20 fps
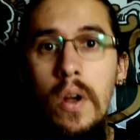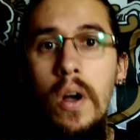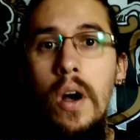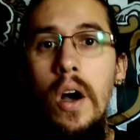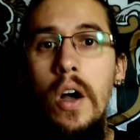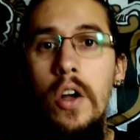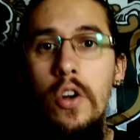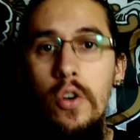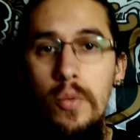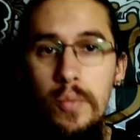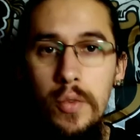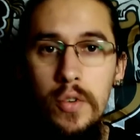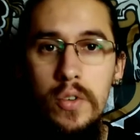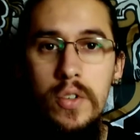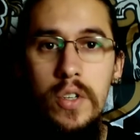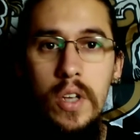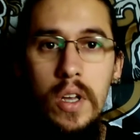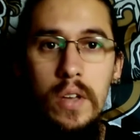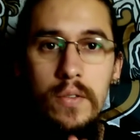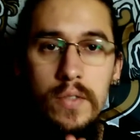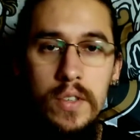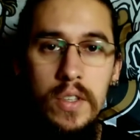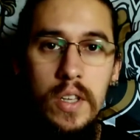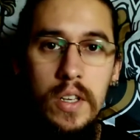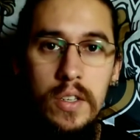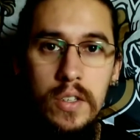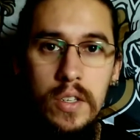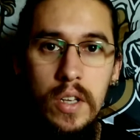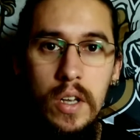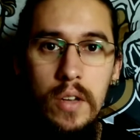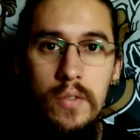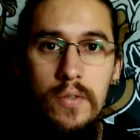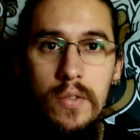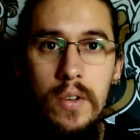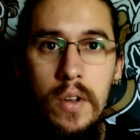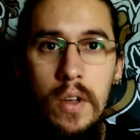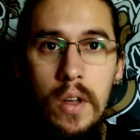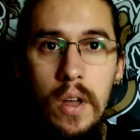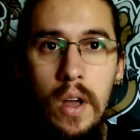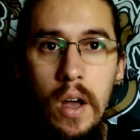I hope you're safe stay safe
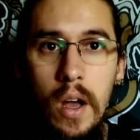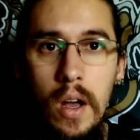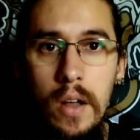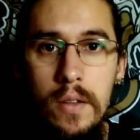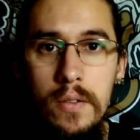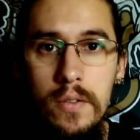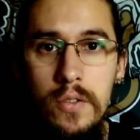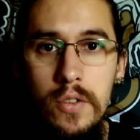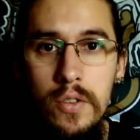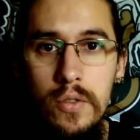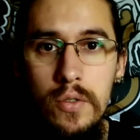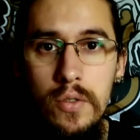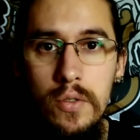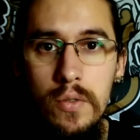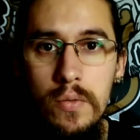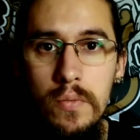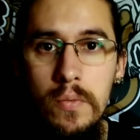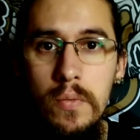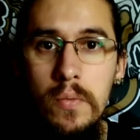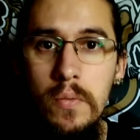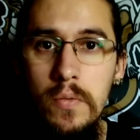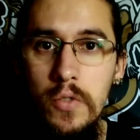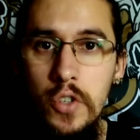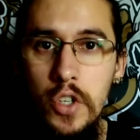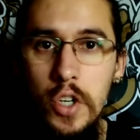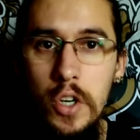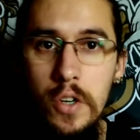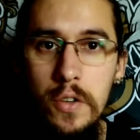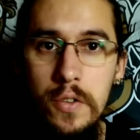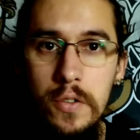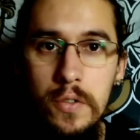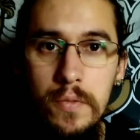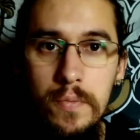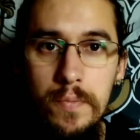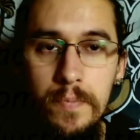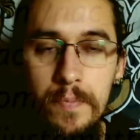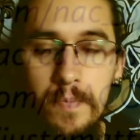and see you soon. Cheers.